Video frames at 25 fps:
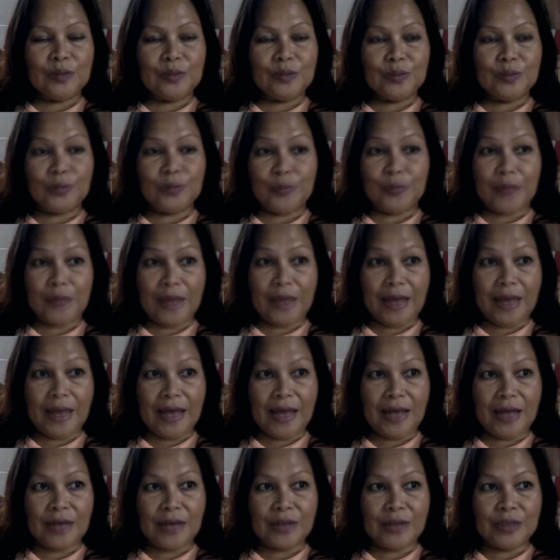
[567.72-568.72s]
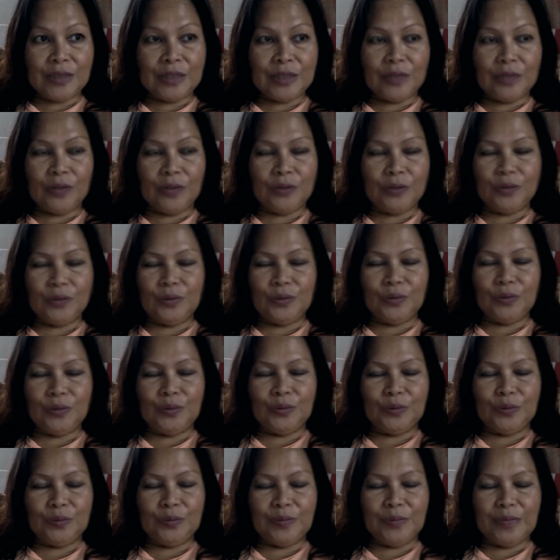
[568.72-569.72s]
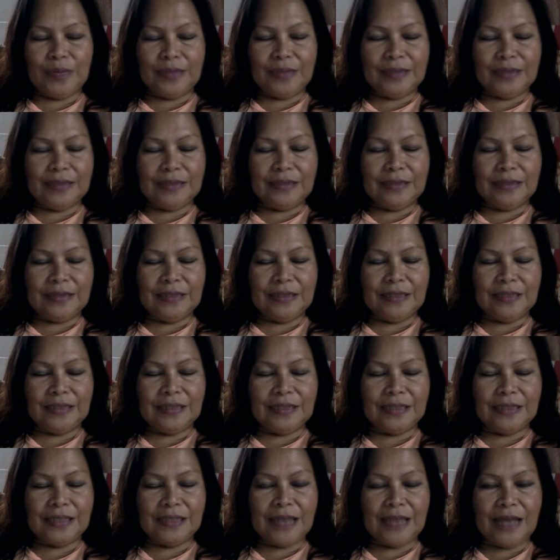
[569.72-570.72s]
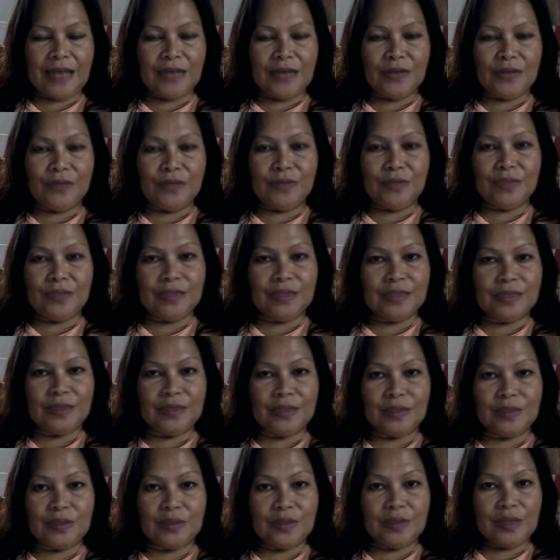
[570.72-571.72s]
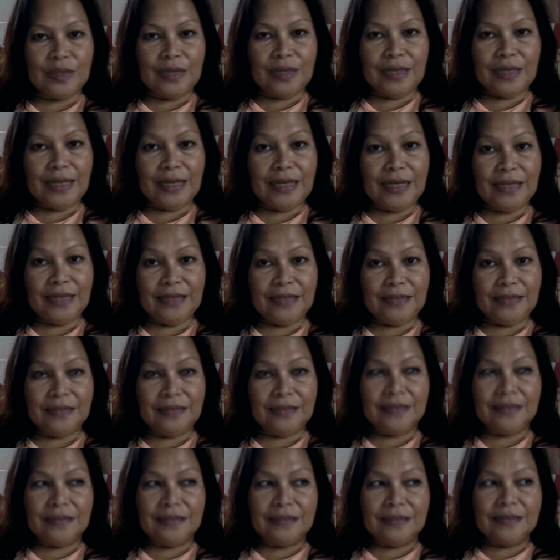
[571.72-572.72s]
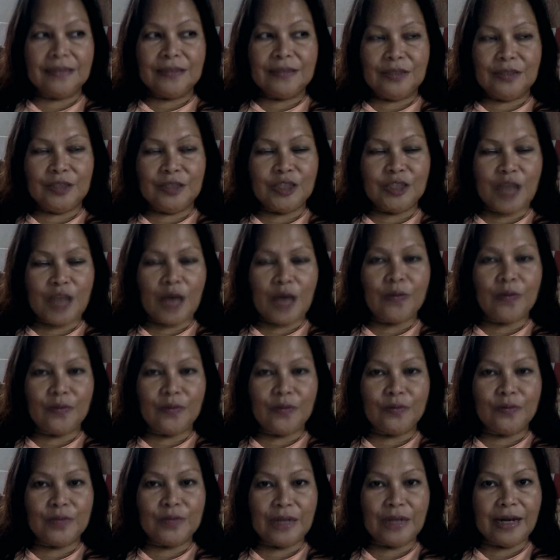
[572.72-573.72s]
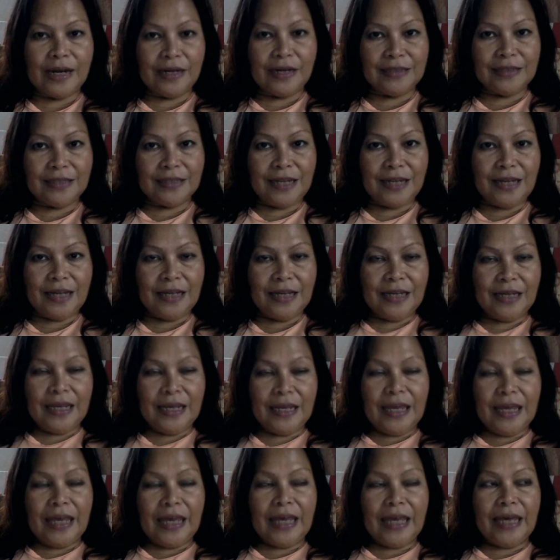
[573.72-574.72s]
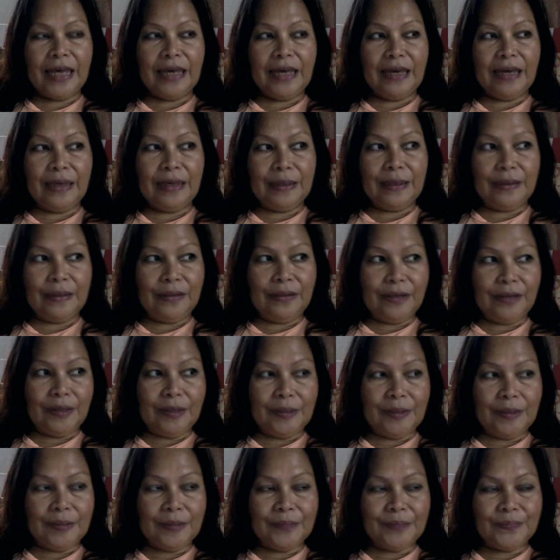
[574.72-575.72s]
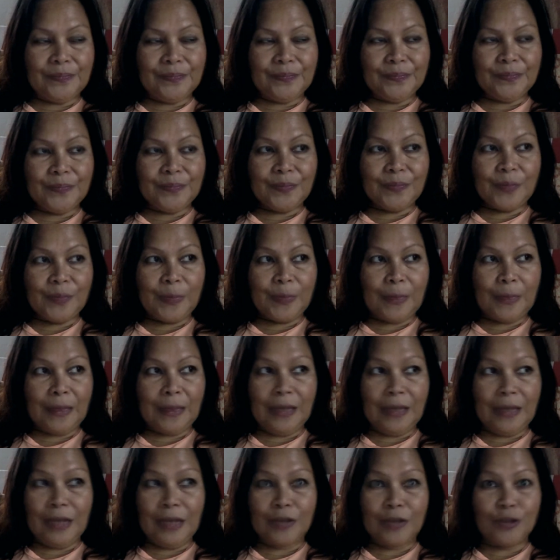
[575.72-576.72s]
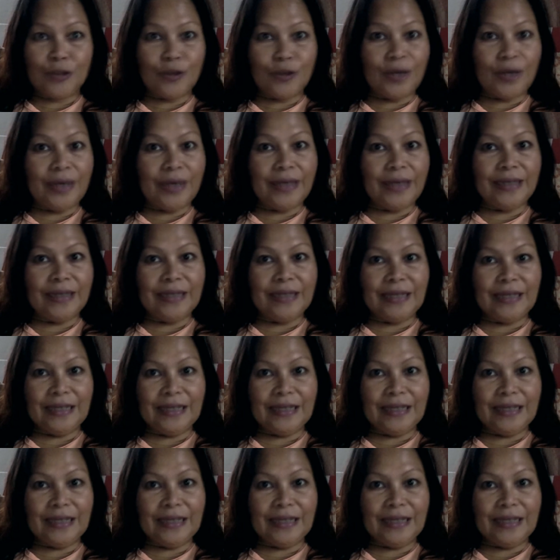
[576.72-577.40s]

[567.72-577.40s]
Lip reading: to my house, or to my niece's house, which is in the south of Jakarta. And yeah, so I